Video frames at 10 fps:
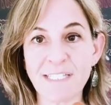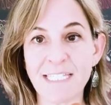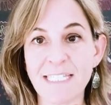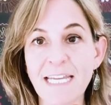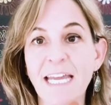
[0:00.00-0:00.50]
to
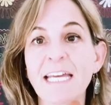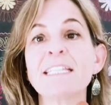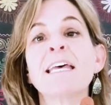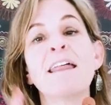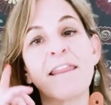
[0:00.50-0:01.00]
sing
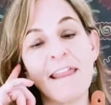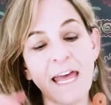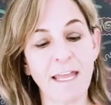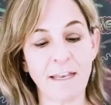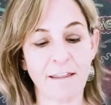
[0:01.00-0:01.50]
it,
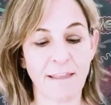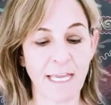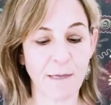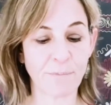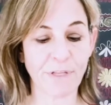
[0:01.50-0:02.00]
then
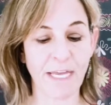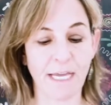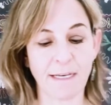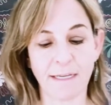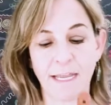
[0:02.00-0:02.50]
they can play
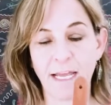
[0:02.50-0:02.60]
it.